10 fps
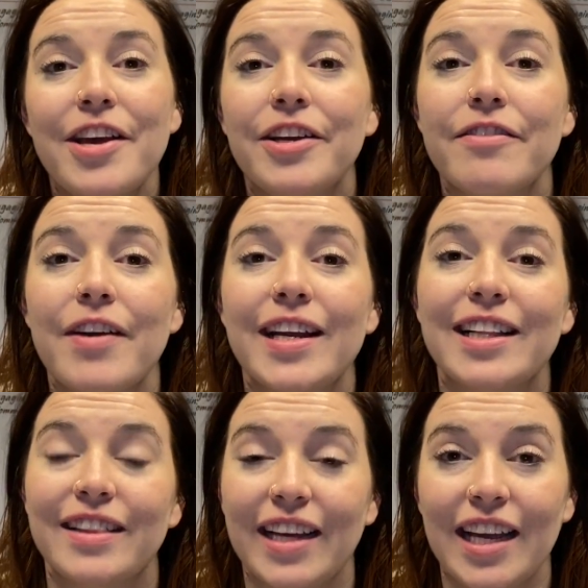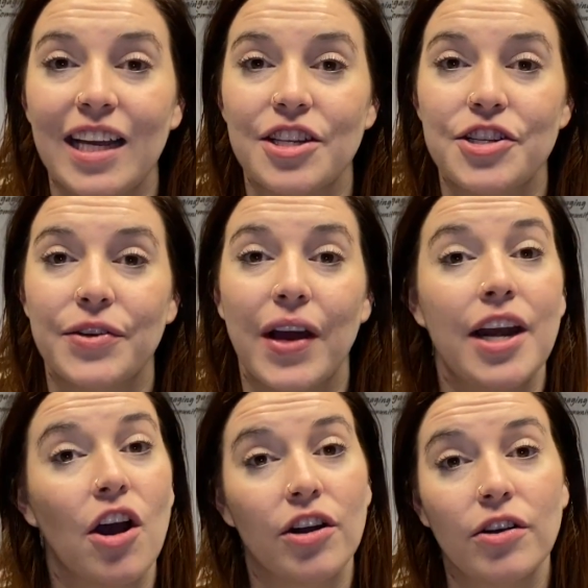You can find a link to an
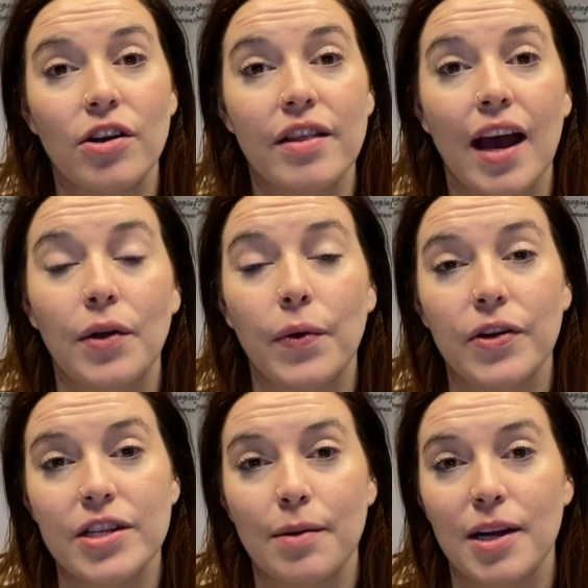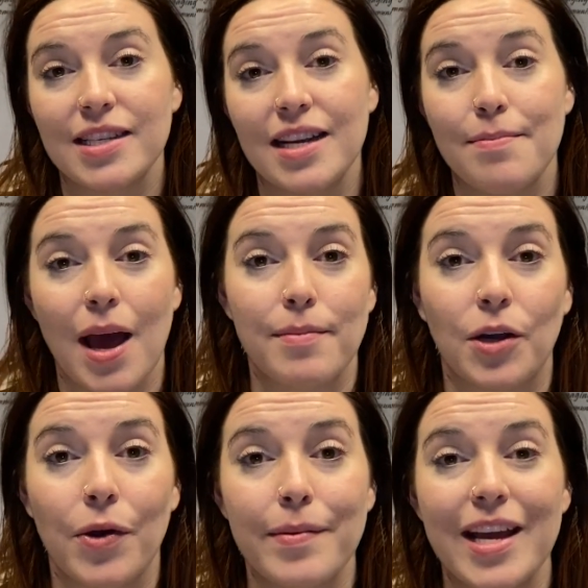article that quotes our president, Matt
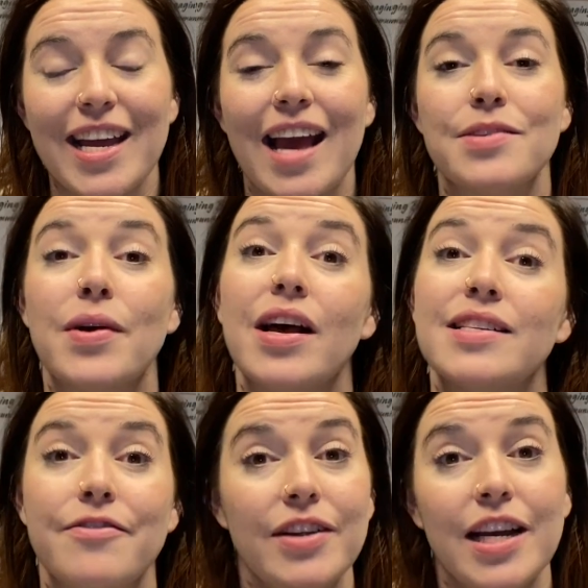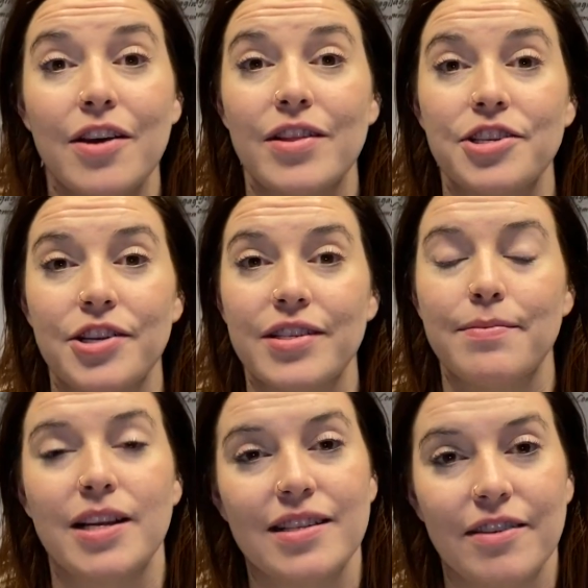McCormick, as well as a video that shows
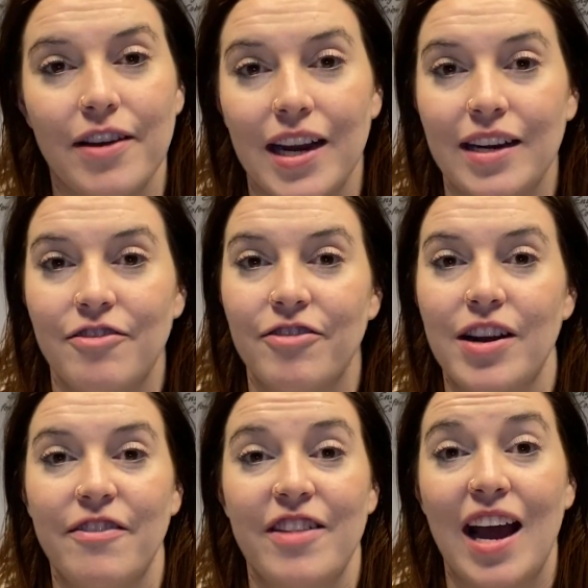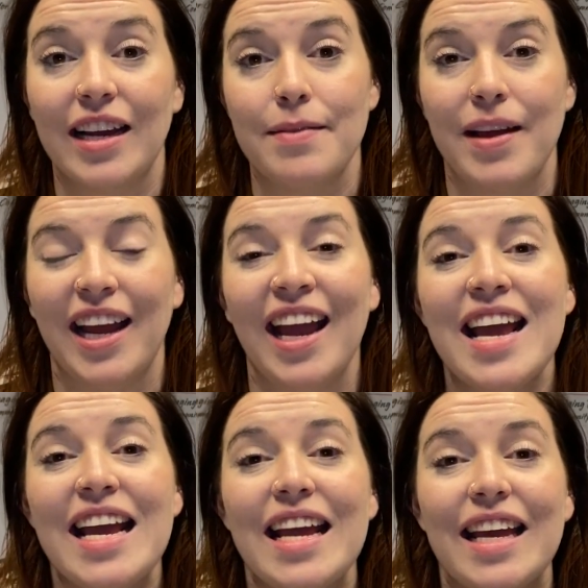him testifying in front of that committee
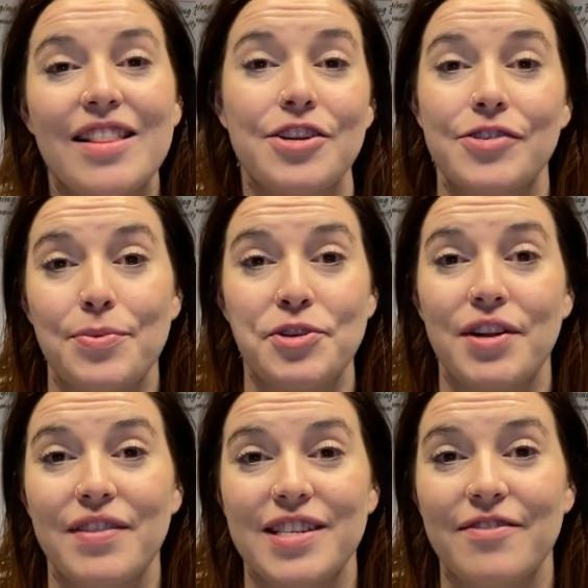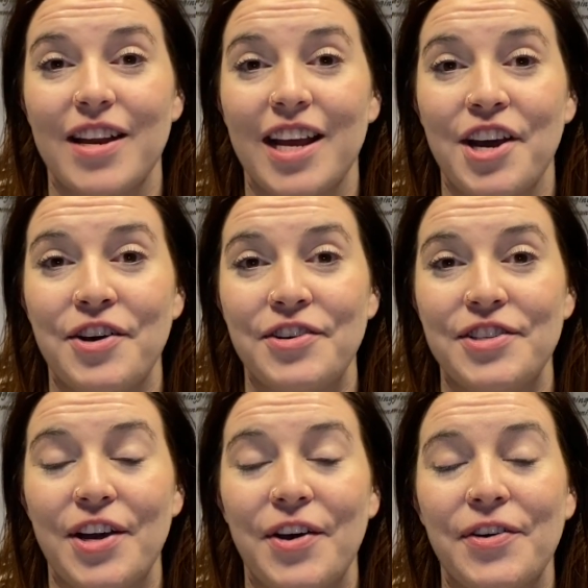in the description of this video.
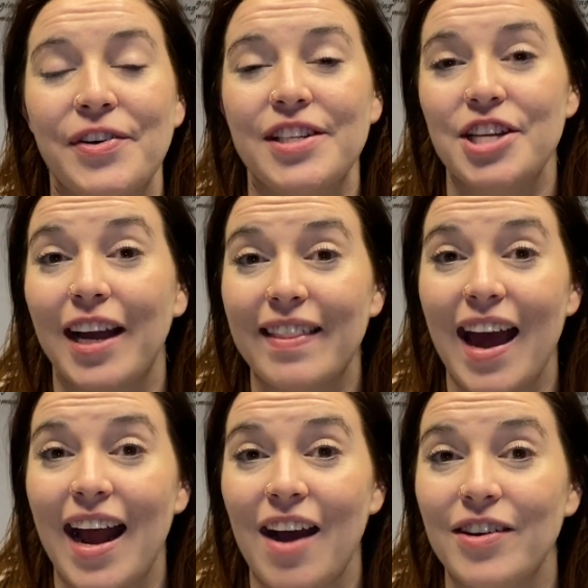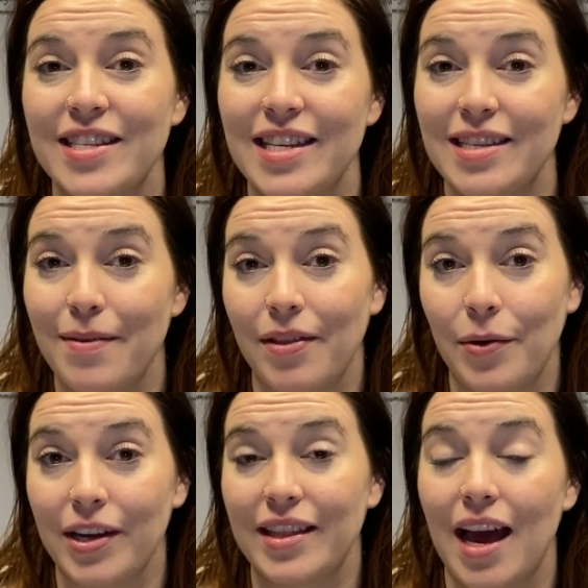So check that out and see some of the
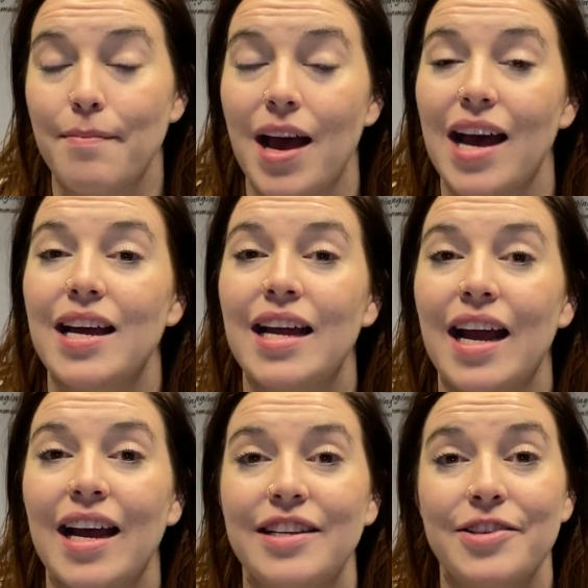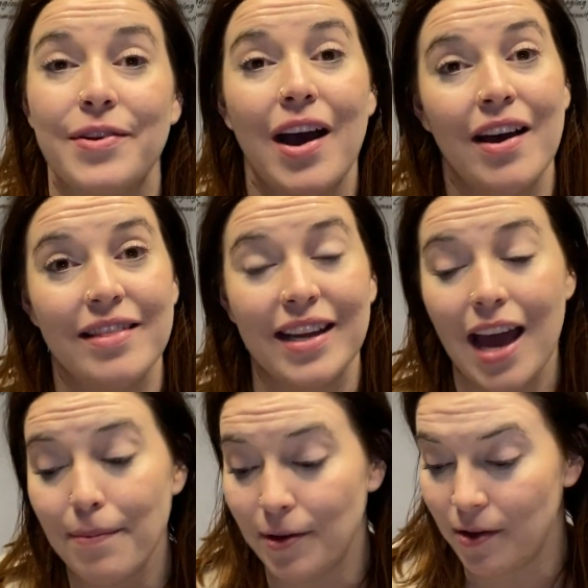work that Matt and I do on the
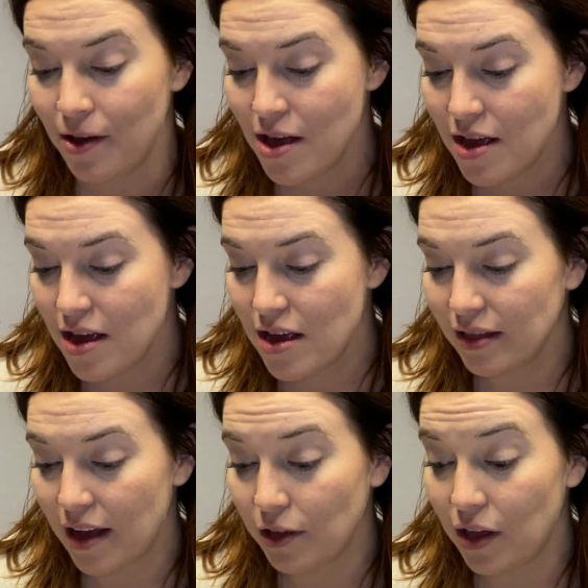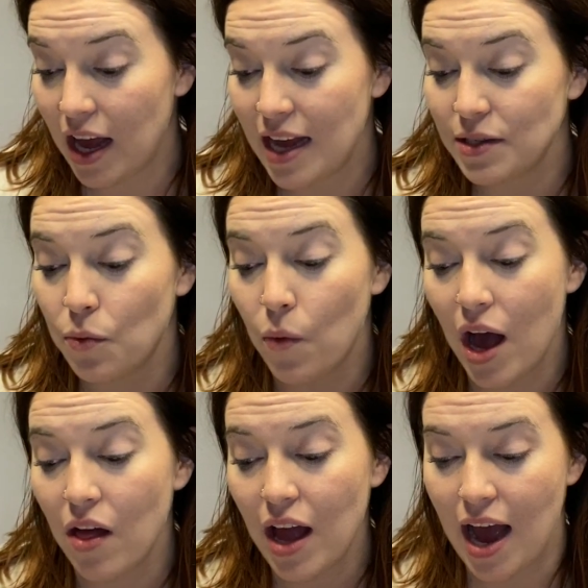Capitol level, as
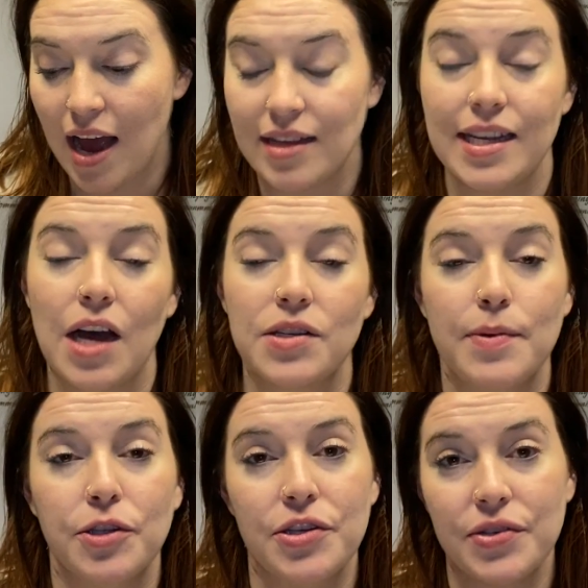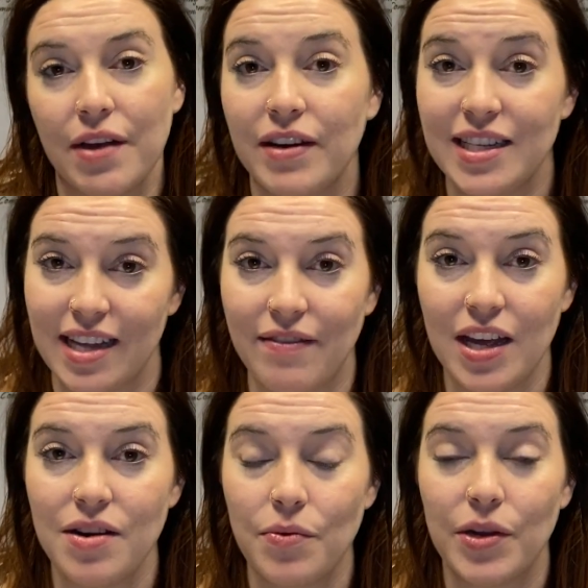well as House Bill
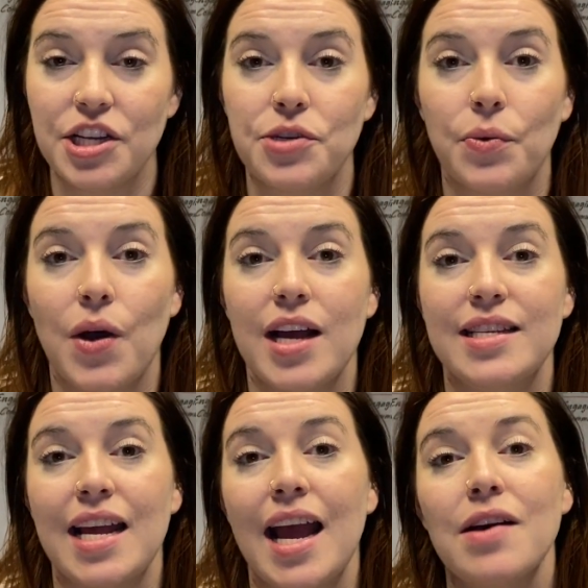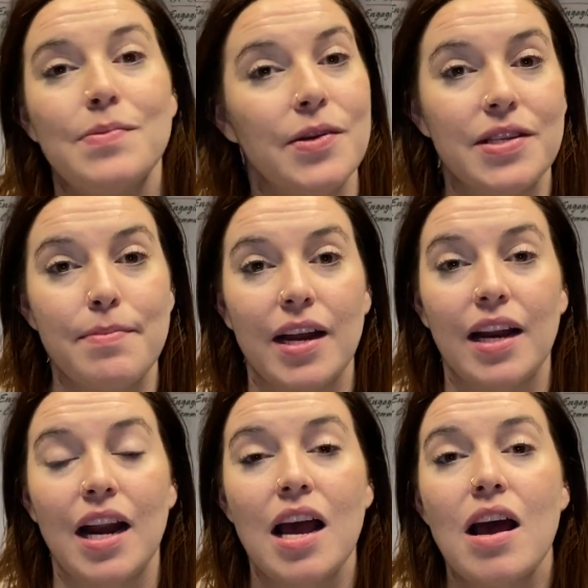277, which was a House bill
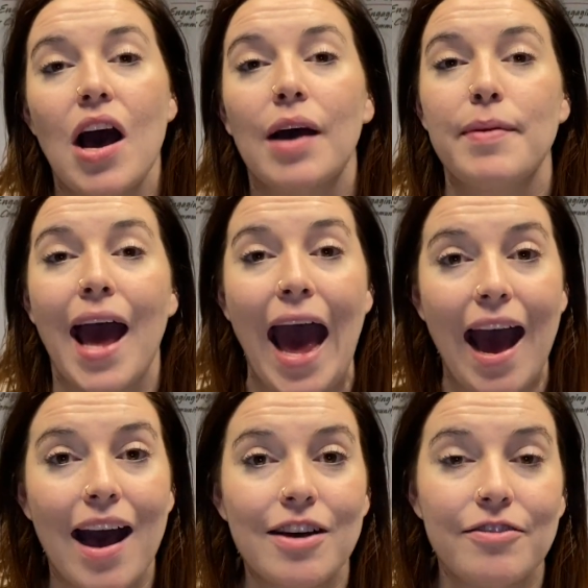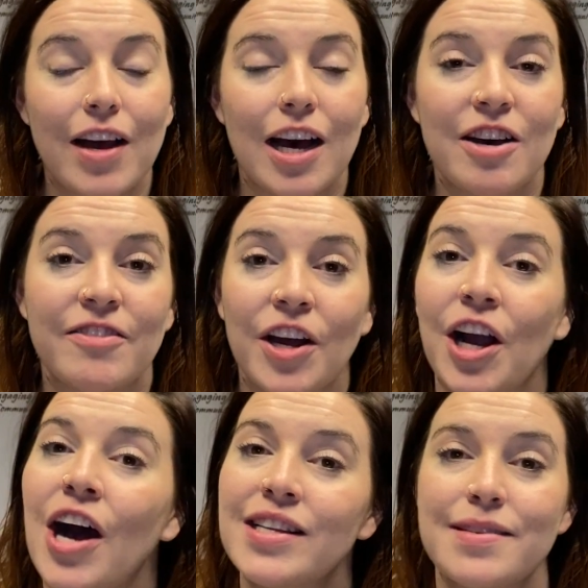submitted on behalf of our
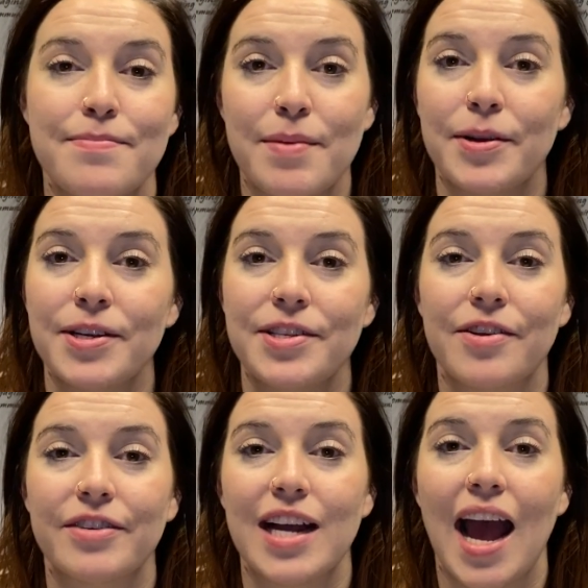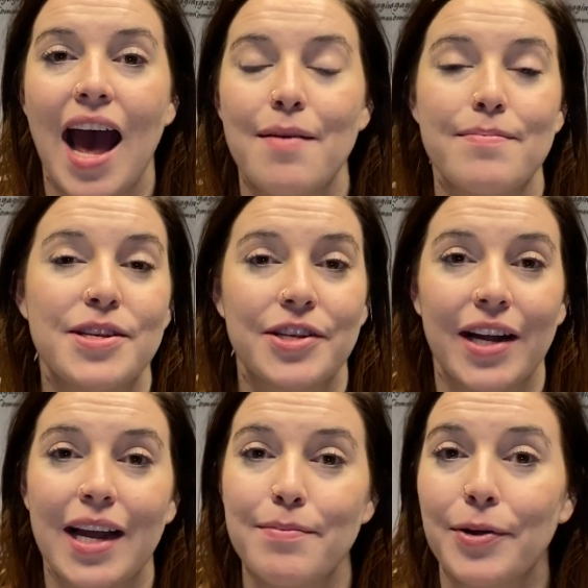awesome members over at
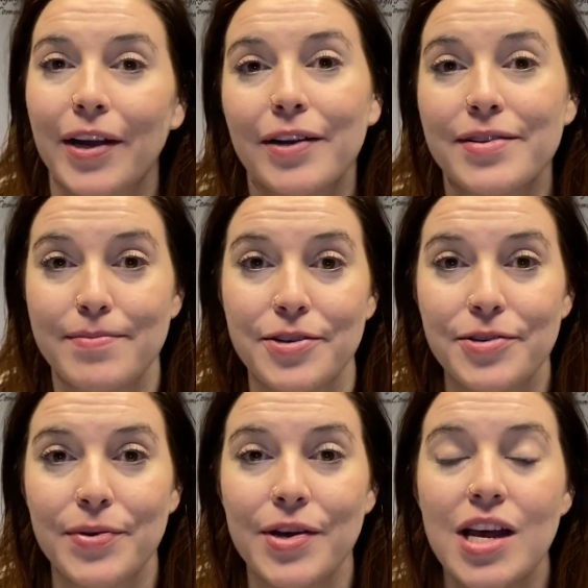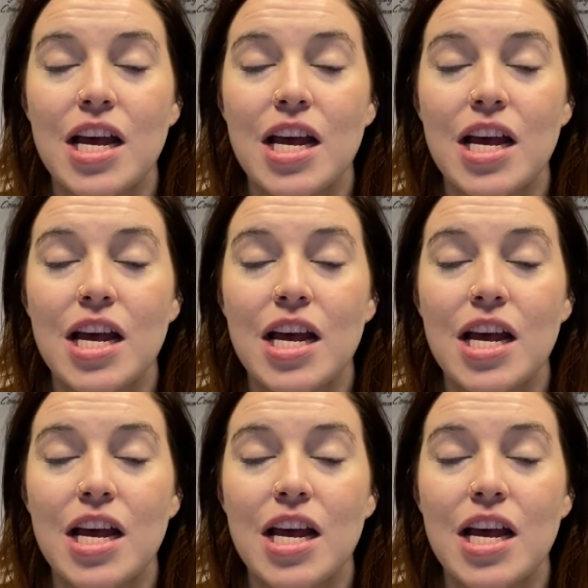Missouri Employers Mutual